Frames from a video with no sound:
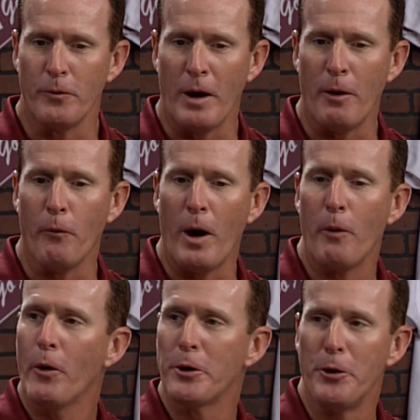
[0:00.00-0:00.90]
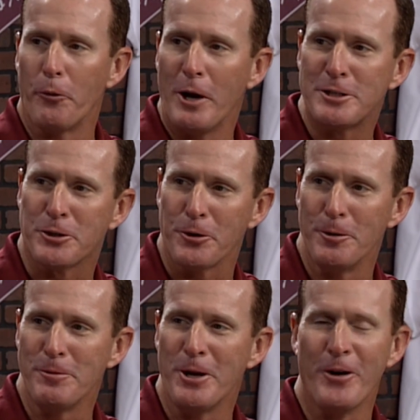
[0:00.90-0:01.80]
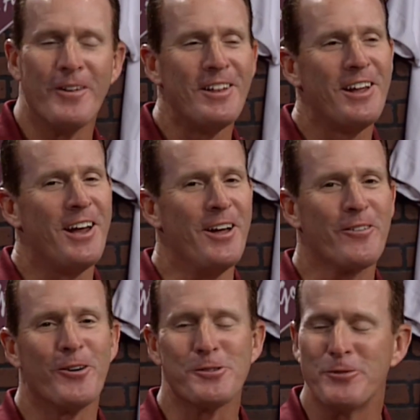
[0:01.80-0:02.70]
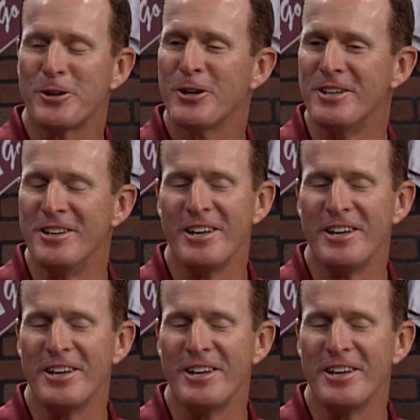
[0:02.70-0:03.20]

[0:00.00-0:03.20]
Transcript: I wanted to redshirt them, you know. And of course, we couldn't.